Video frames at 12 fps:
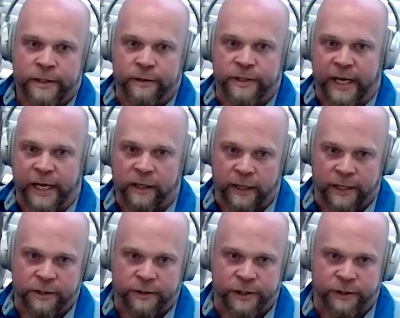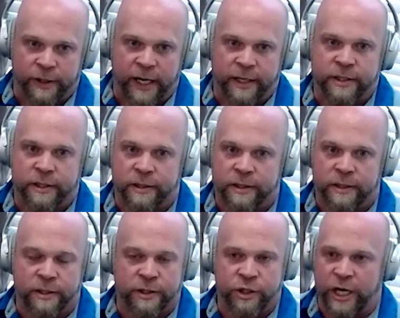So psychological stress
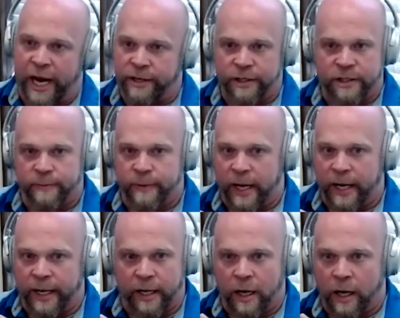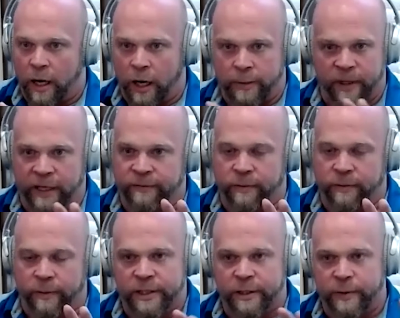changes the body
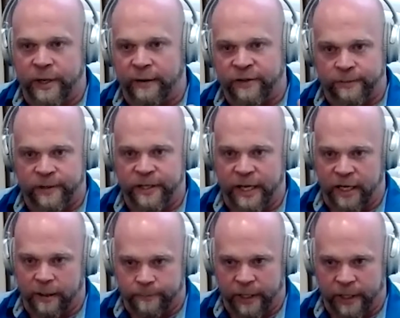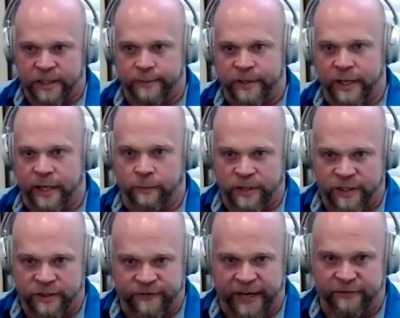unbelievably. So we have sympathetic and parasympathetic.
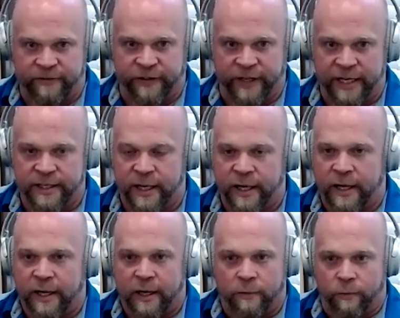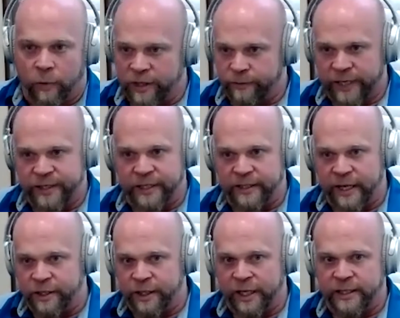One's fight, flight, one's
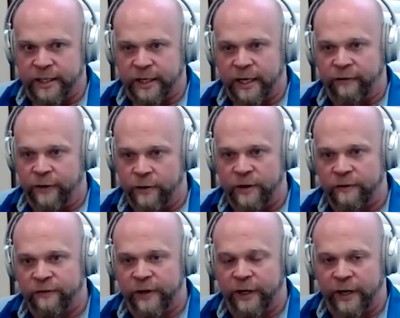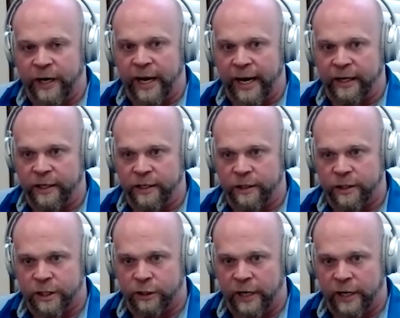resting, digesting. If you can figure out how to
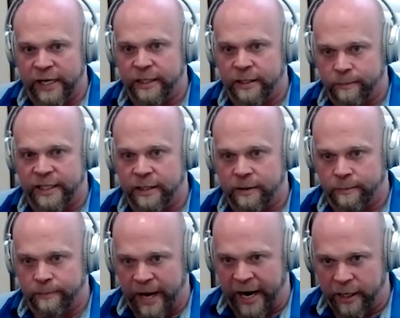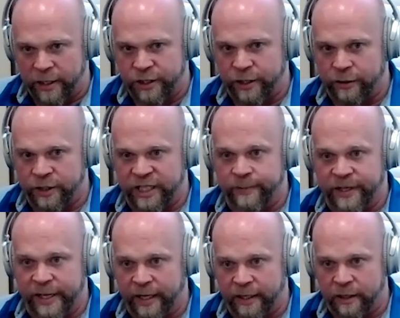get your stress managed so your
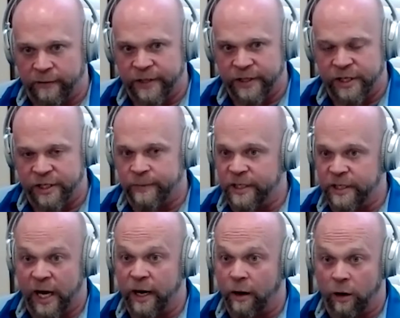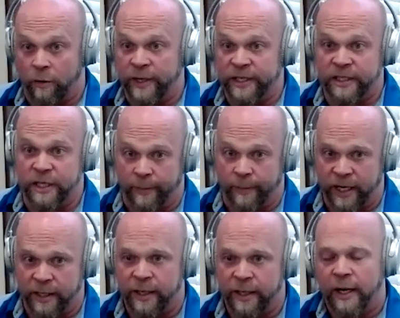sympathetic nervous system is not always dominant,
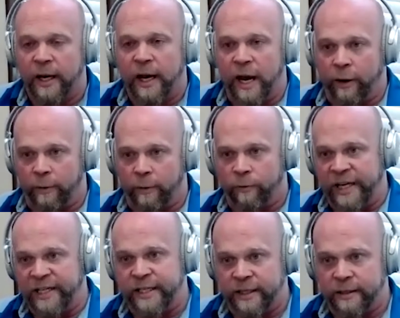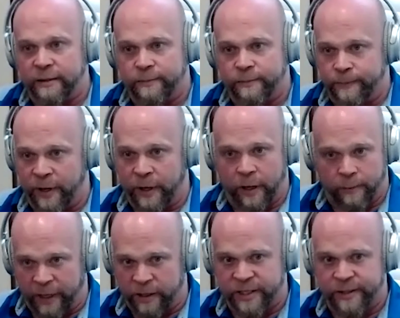or resting or
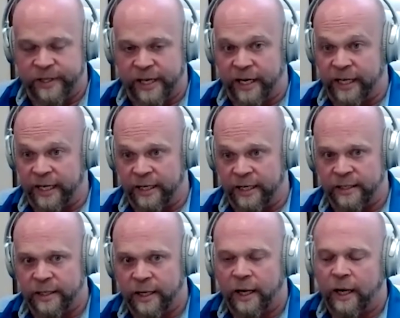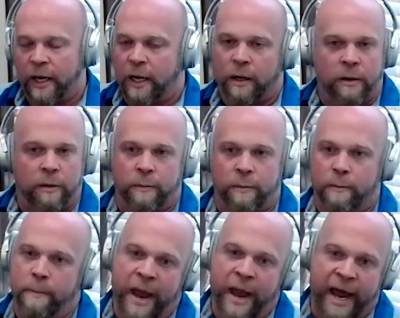parasympathetic is,
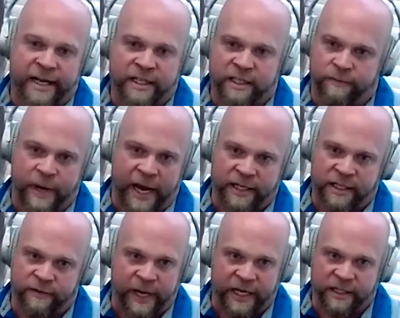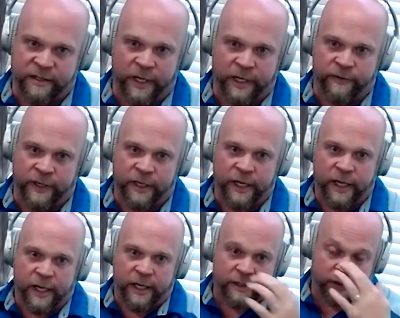massive, massive, massive benefit. So you